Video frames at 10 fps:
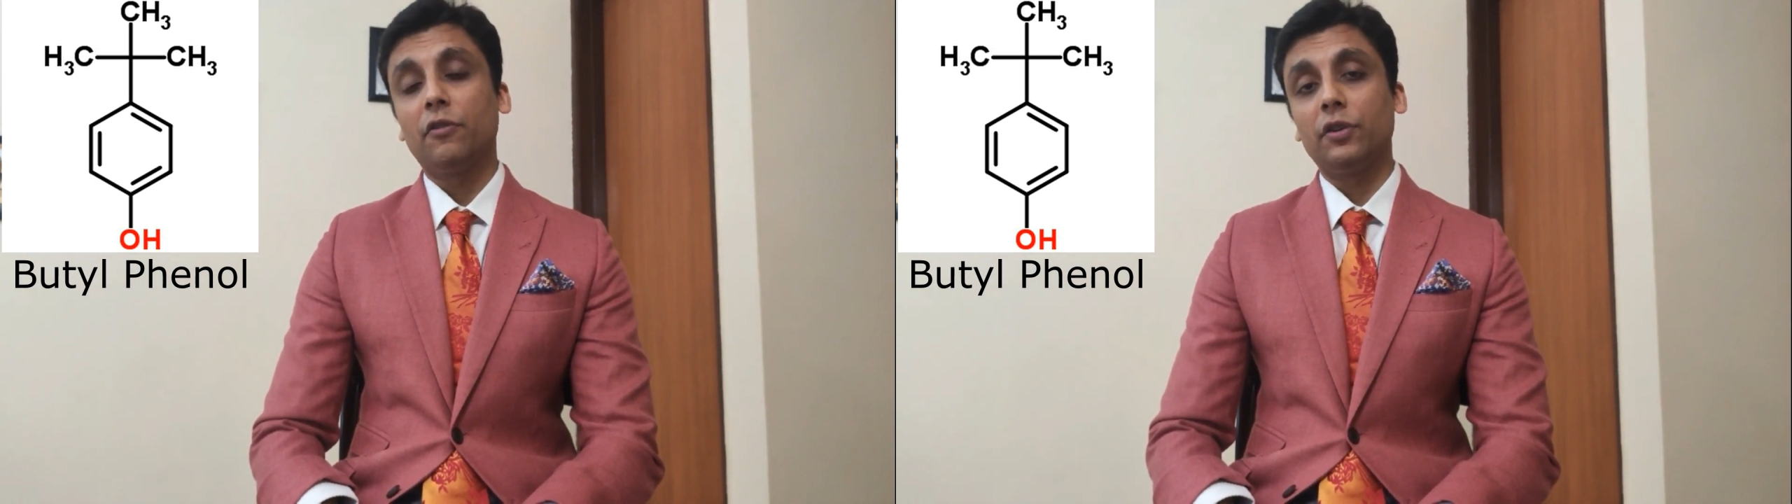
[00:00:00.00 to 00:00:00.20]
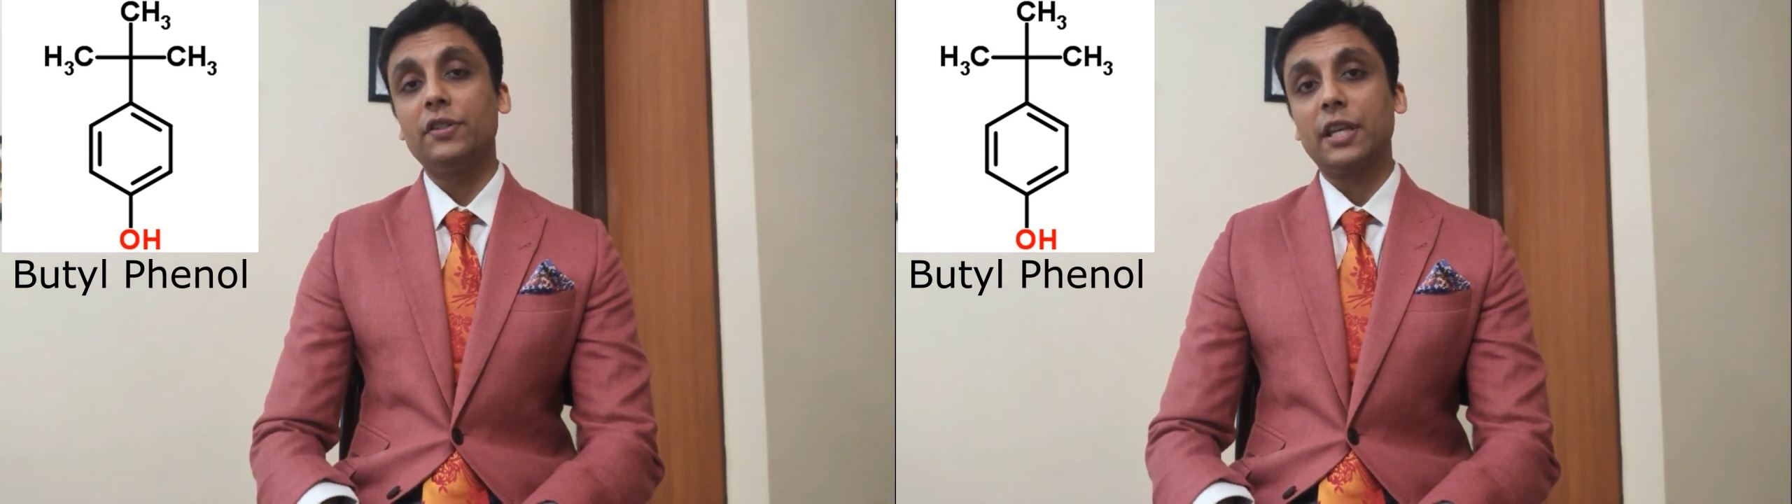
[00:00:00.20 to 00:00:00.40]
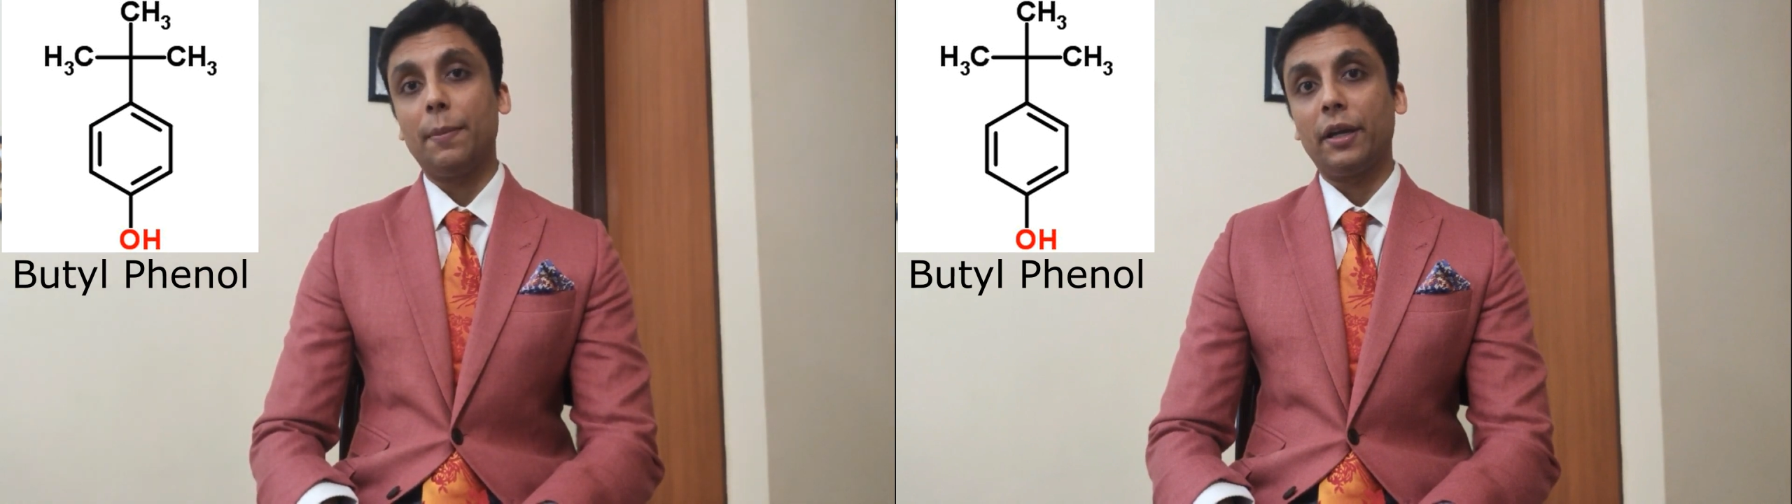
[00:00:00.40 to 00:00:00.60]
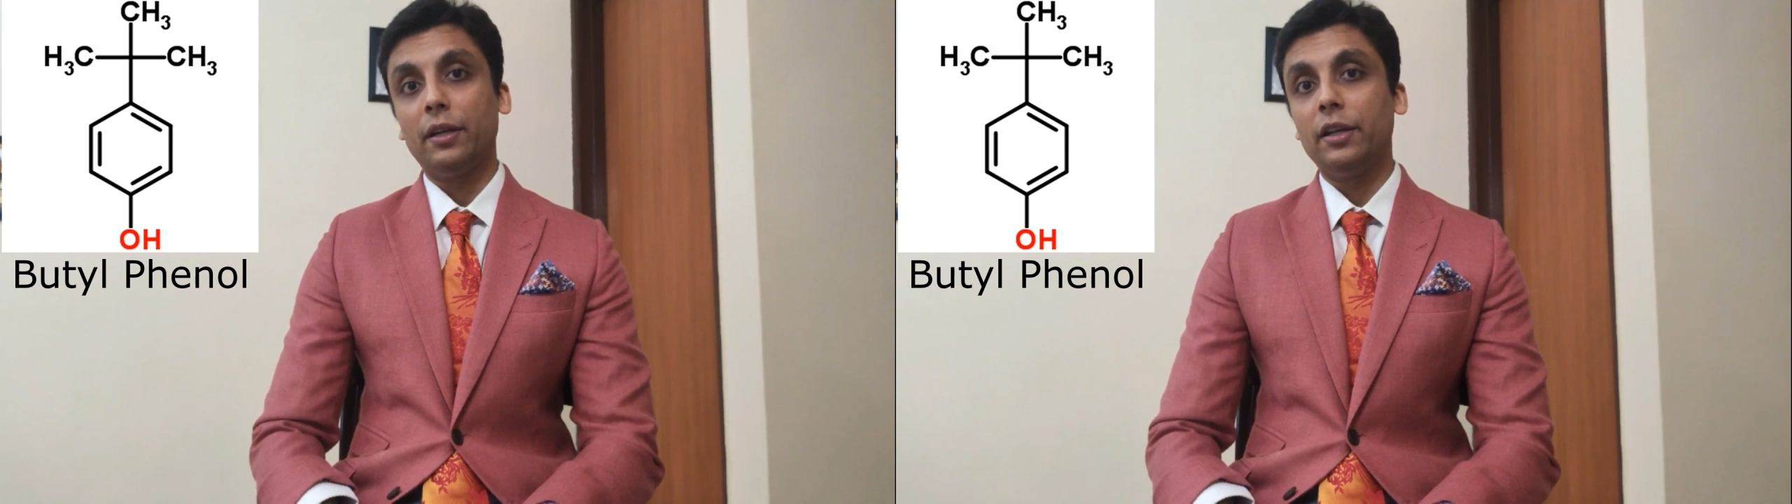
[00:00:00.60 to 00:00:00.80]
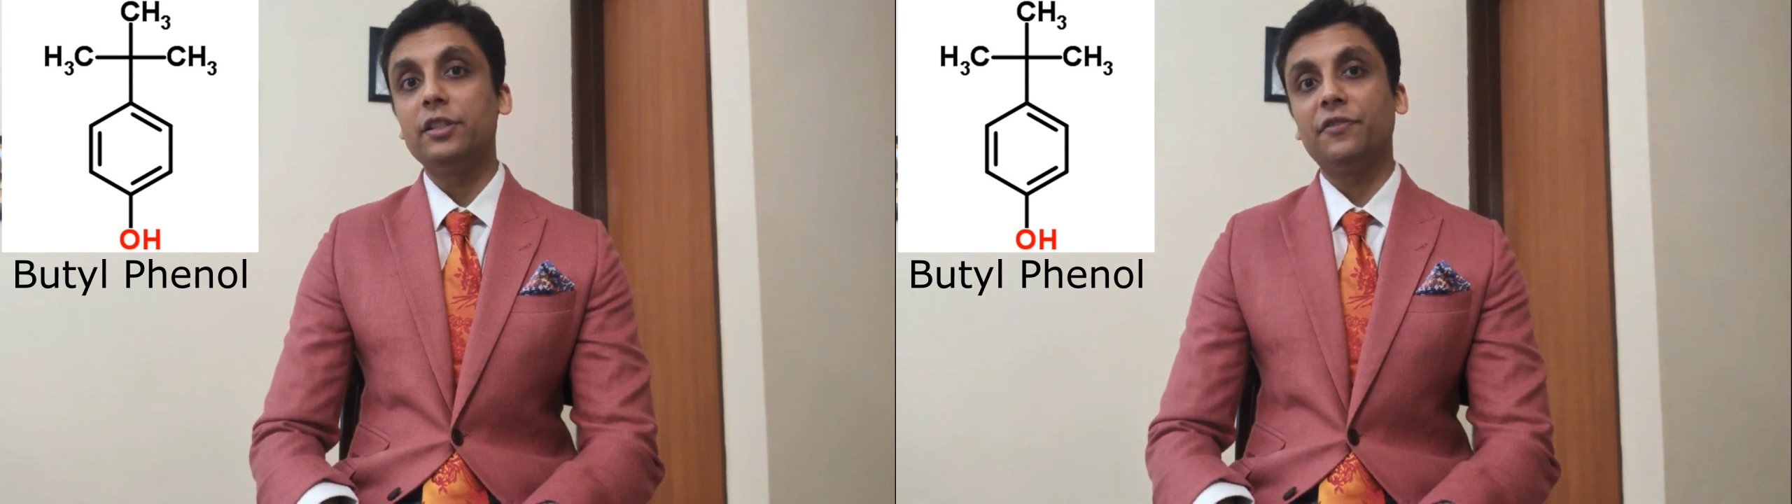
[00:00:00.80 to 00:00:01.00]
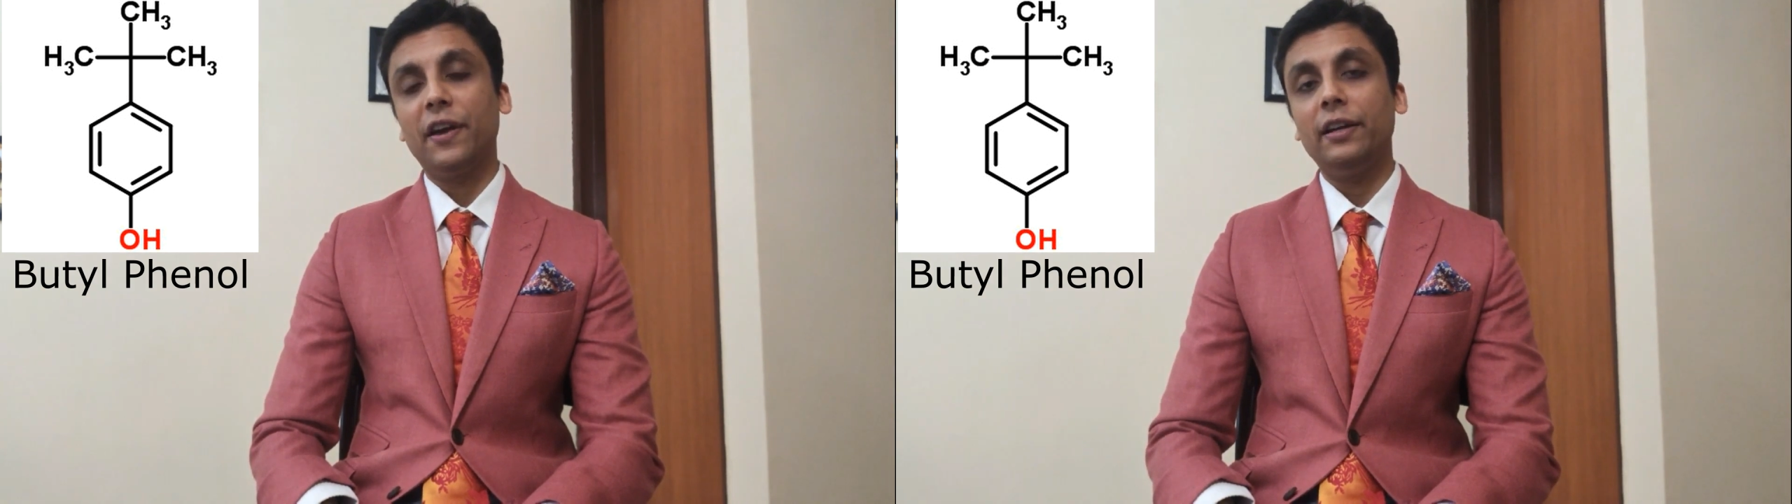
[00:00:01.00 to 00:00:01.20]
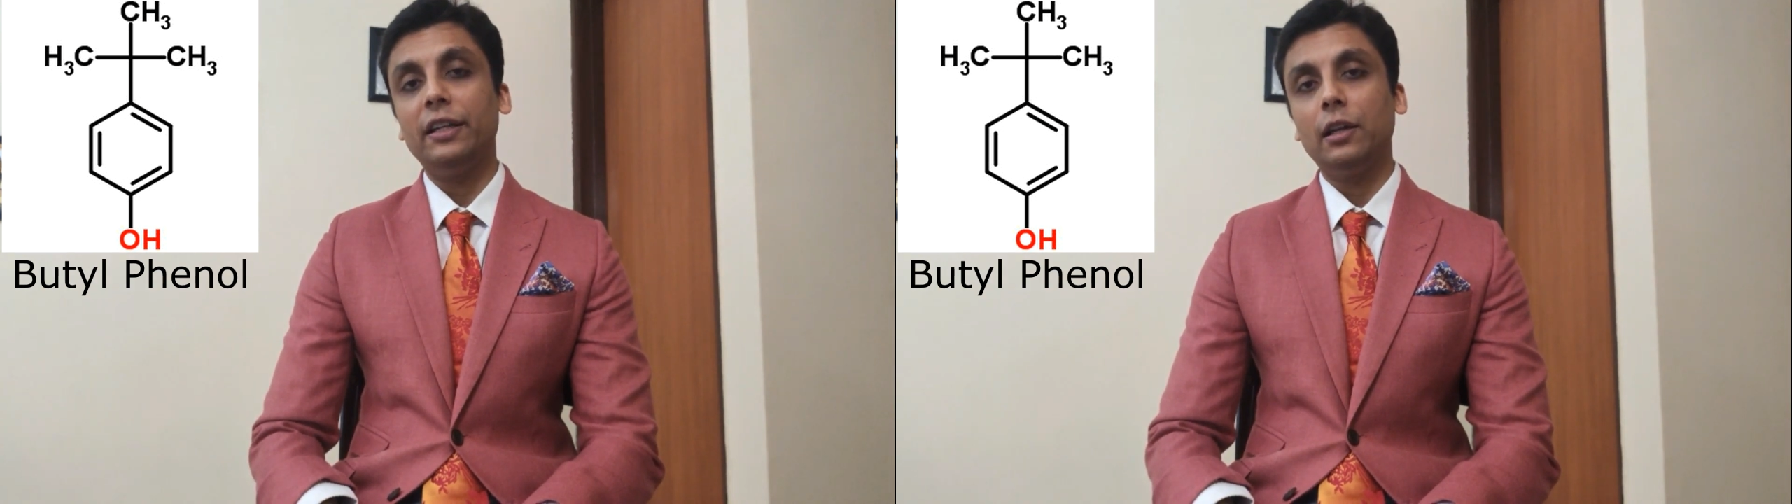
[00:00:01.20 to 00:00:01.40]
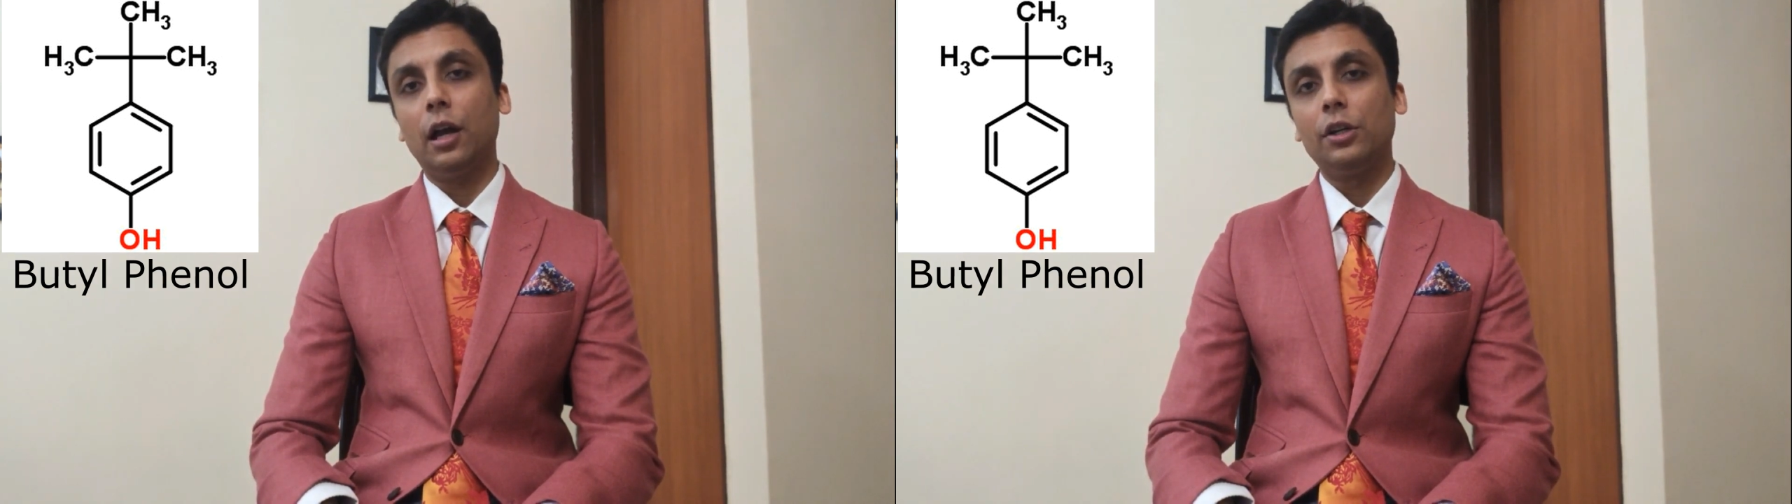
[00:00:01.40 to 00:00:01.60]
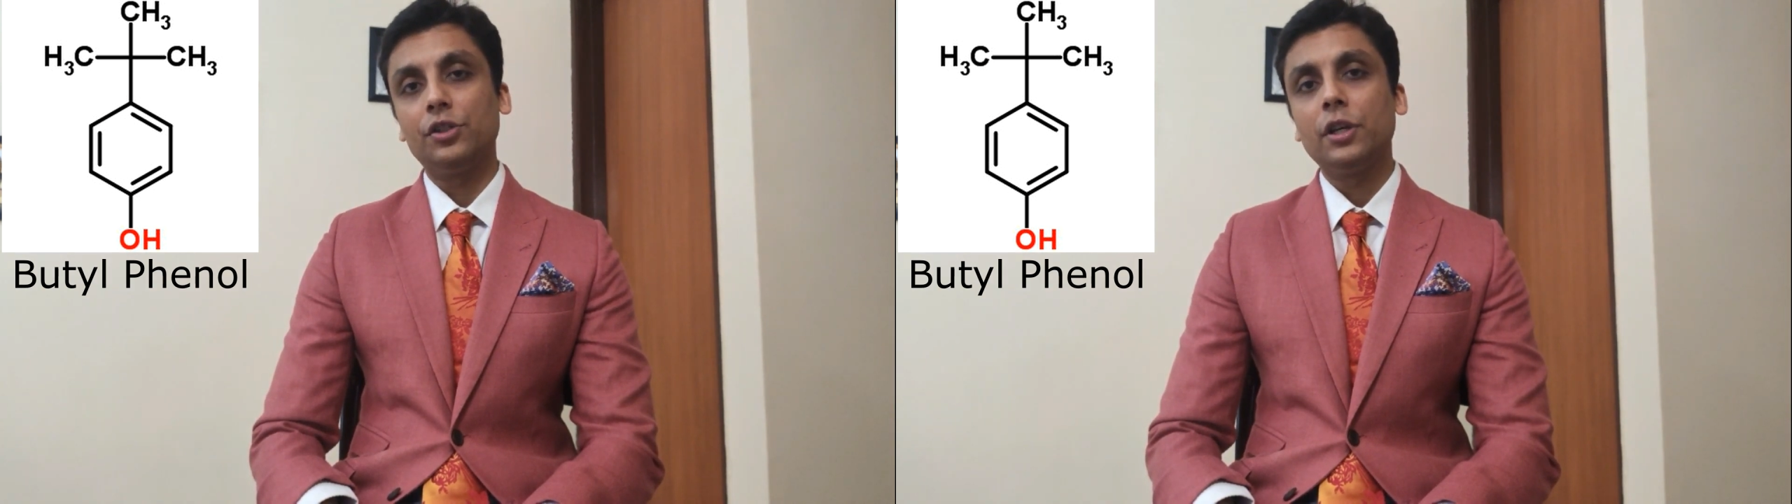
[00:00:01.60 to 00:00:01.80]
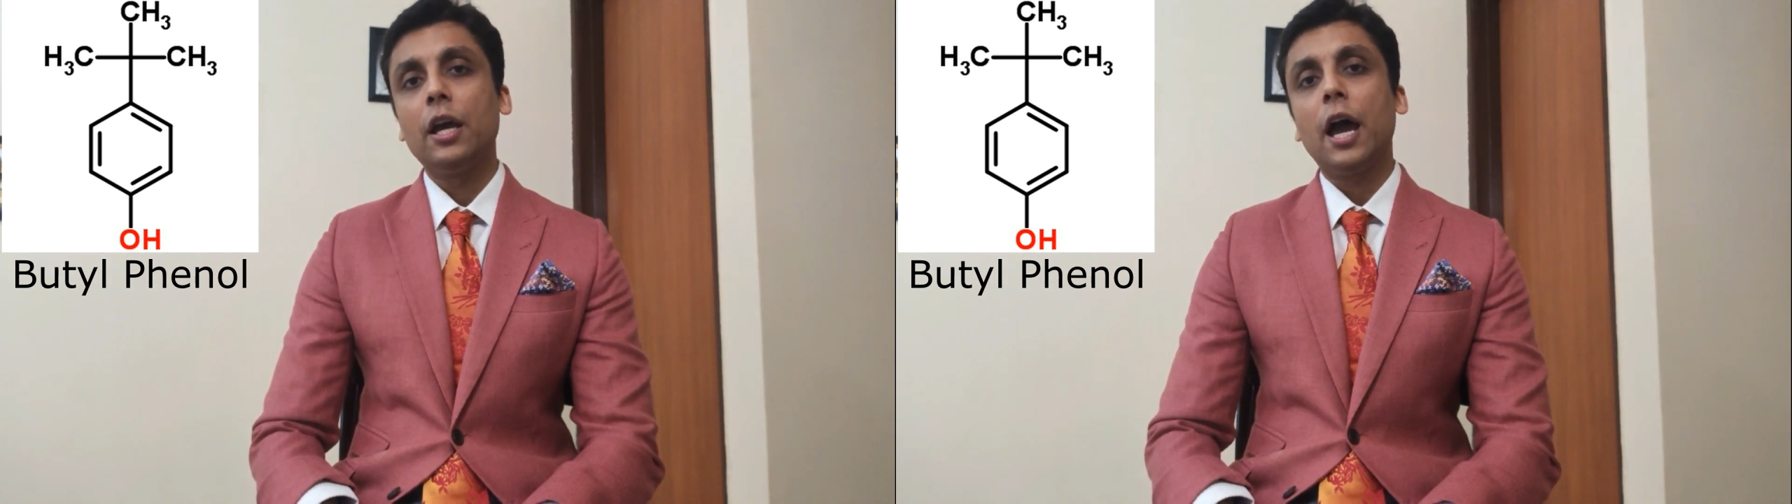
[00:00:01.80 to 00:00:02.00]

for this chemical is fairly large,